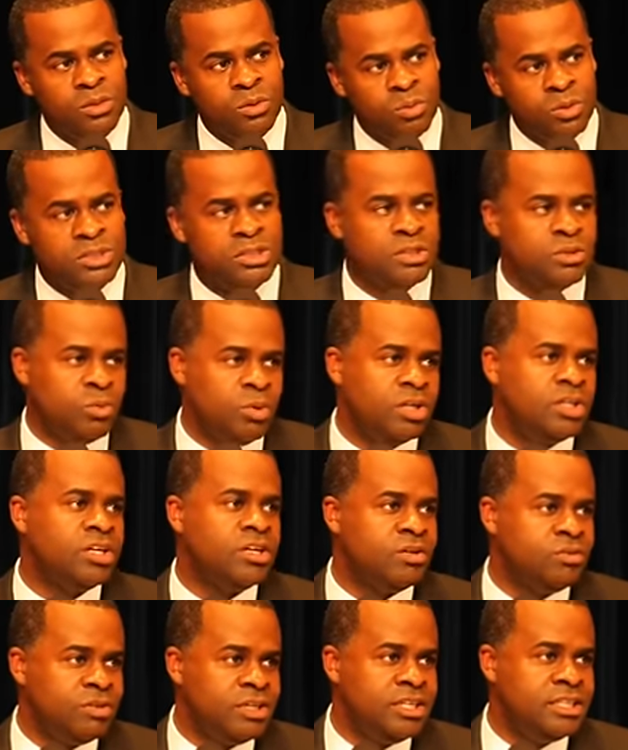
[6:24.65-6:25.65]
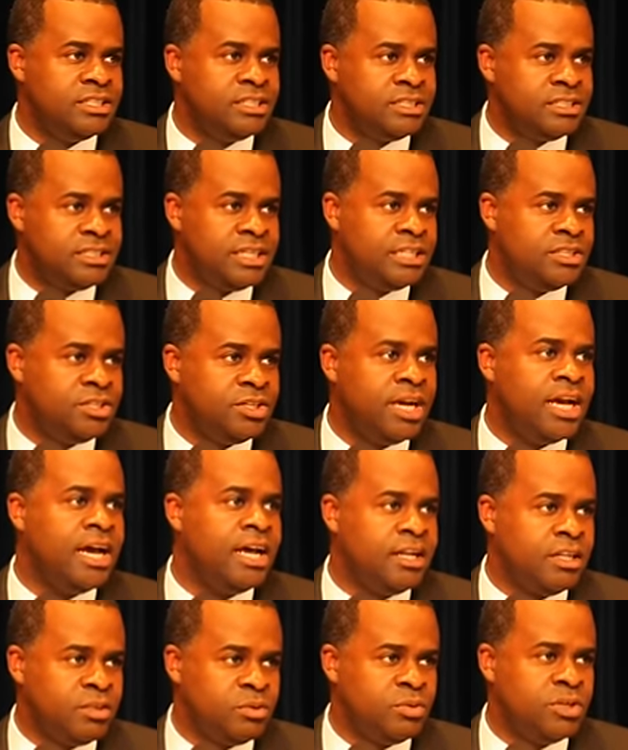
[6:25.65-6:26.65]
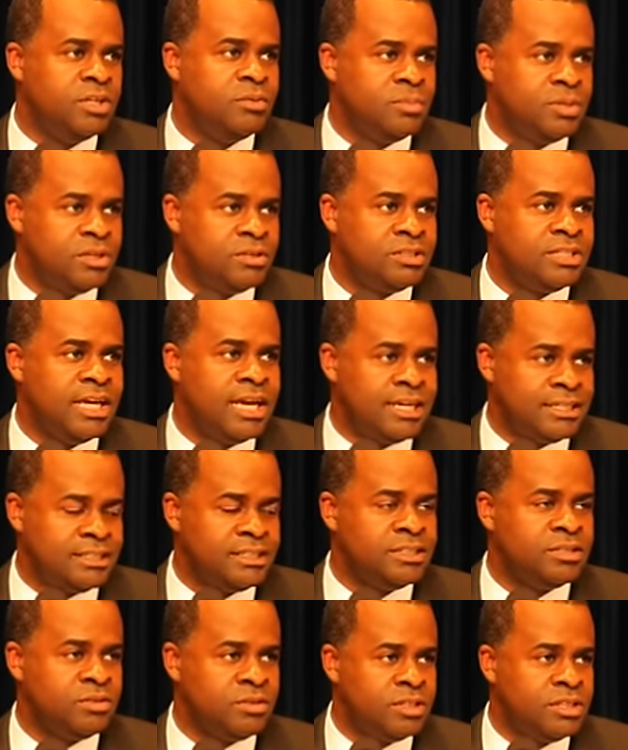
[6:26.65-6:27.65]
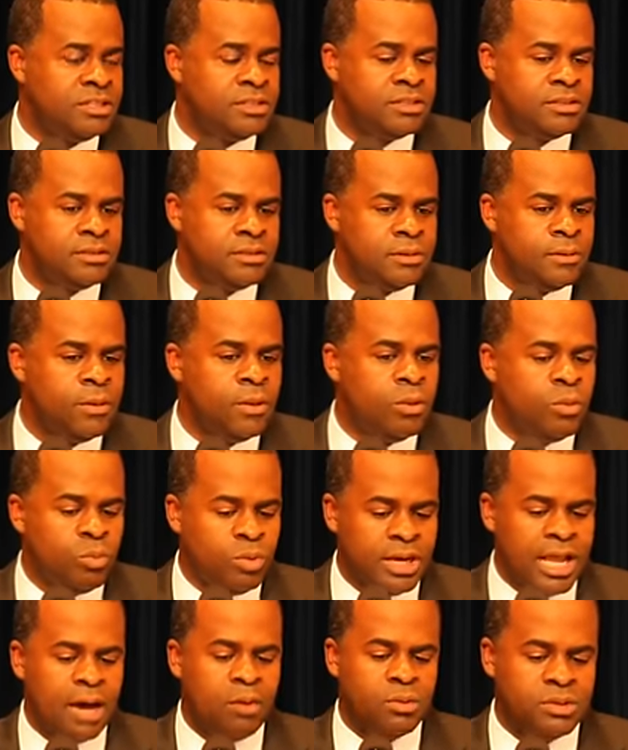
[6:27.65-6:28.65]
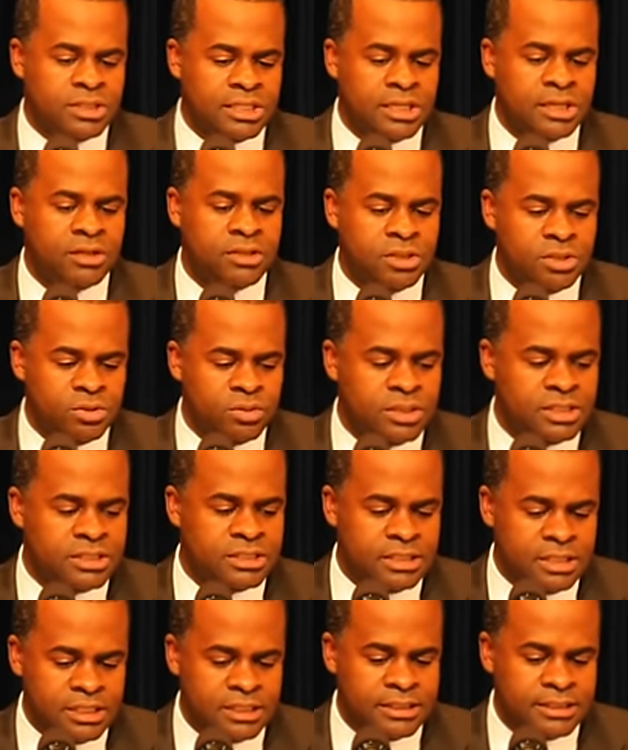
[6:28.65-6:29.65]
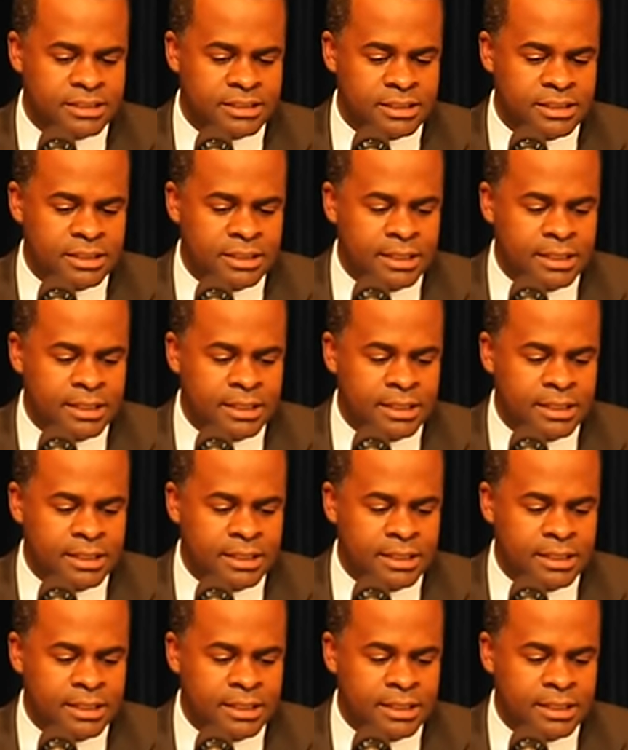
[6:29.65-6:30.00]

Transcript: which is one of the reasons that you had a 3 mil tax increase. What I will tell you is this: